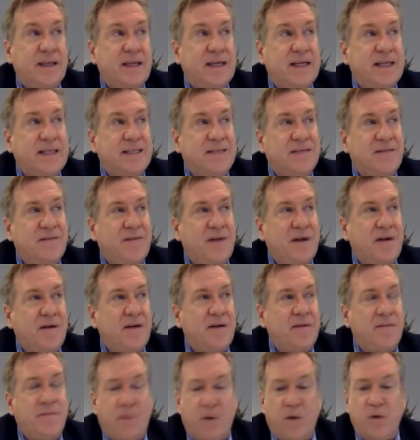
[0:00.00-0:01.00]
it's a
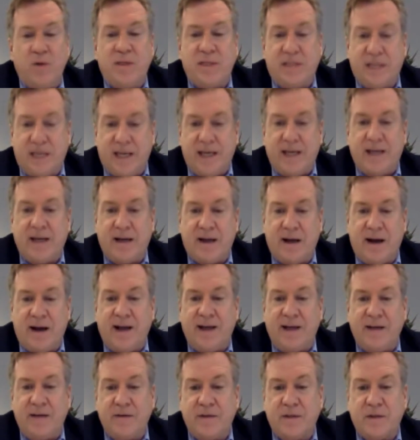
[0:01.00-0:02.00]
very boutique
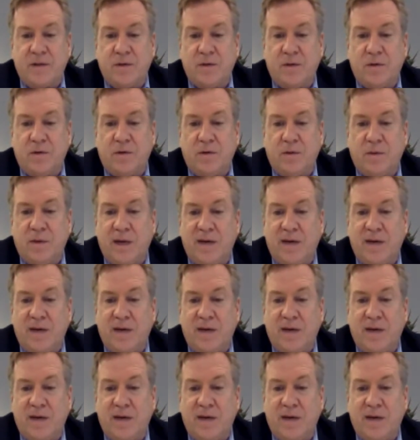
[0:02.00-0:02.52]
kind of school.